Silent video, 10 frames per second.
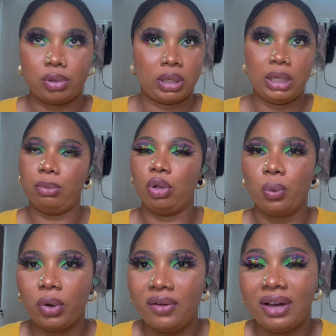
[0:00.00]
cream or your
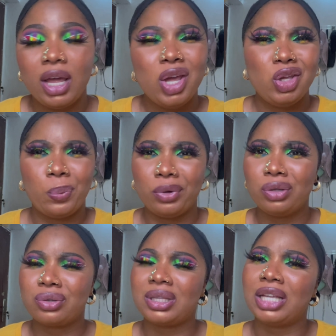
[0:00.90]
whatever the
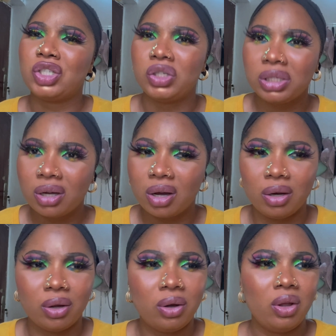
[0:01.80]
product will start changing
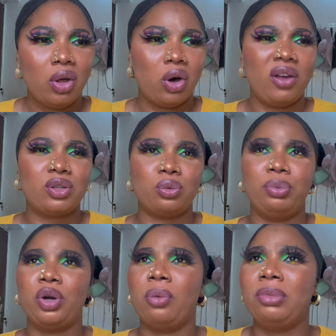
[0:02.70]
color or it will
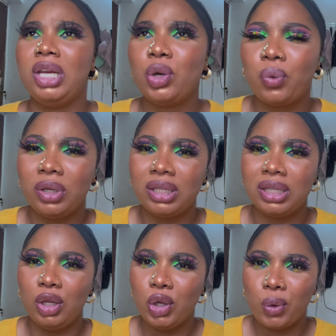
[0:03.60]
become liquid
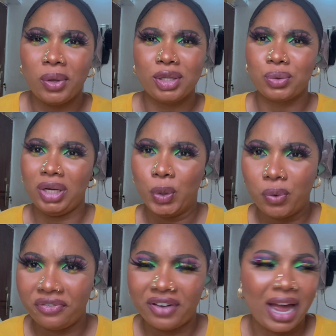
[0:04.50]
liquid it will
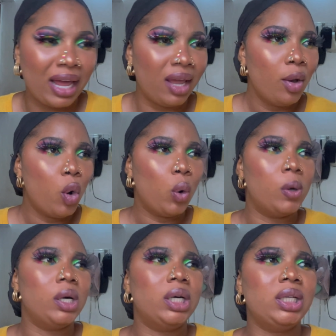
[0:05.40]
liquefy
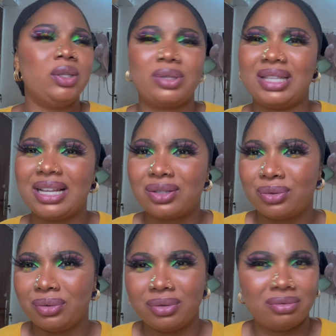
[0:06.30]
or it start
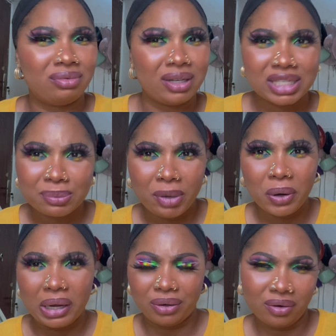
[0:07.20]
to
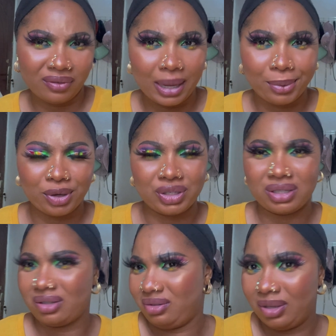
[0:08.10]
smell and all of that
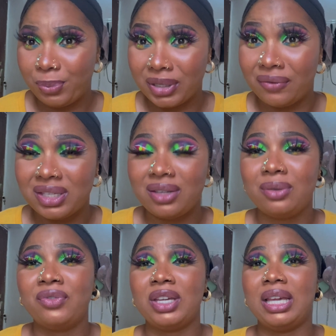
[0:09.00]
because the
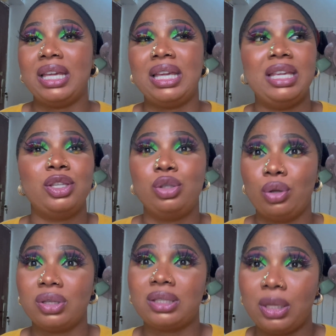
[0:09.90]
preservative is
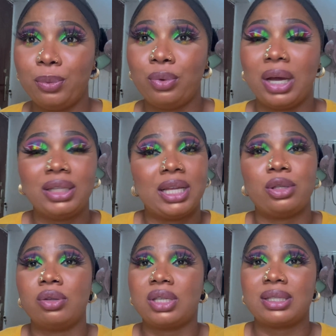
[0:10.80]
not stable and it
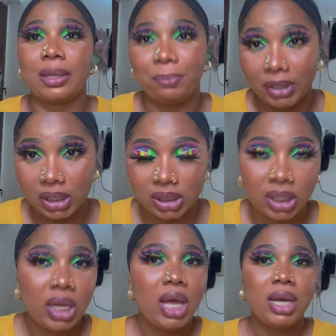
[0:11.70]
has lost its stability
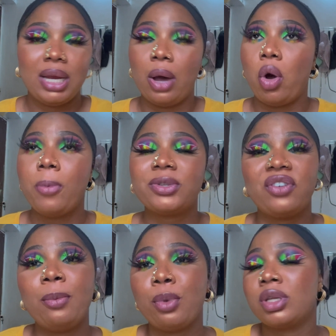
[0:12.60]
now
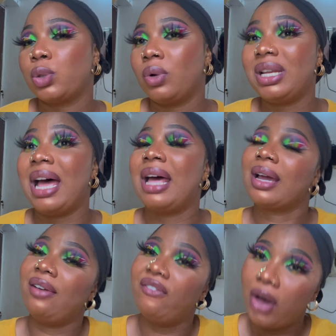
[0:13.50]
Optiphen Plus is one that i
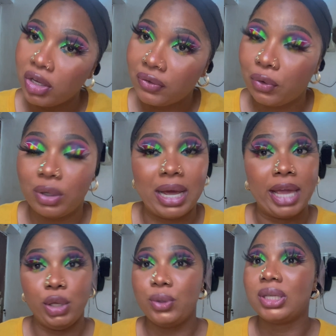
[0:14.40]
can vouch for that i
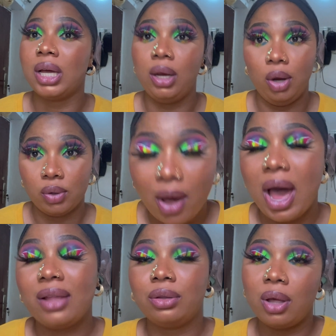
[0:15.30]
use a lot
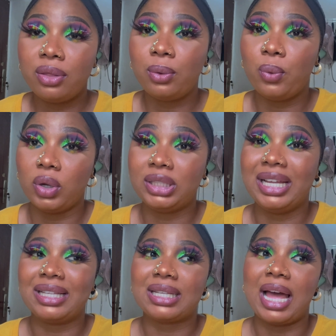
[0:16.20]
another one
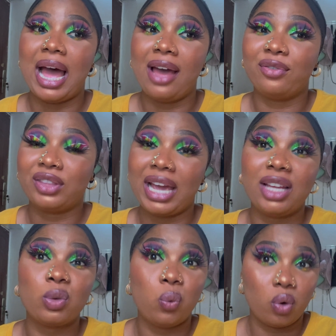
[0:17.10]
that i've
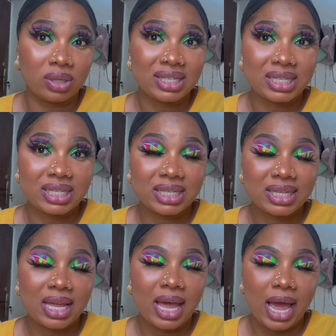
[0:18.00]
tried once
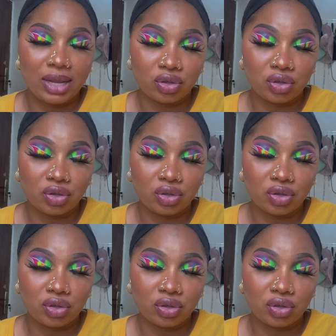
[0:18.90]
i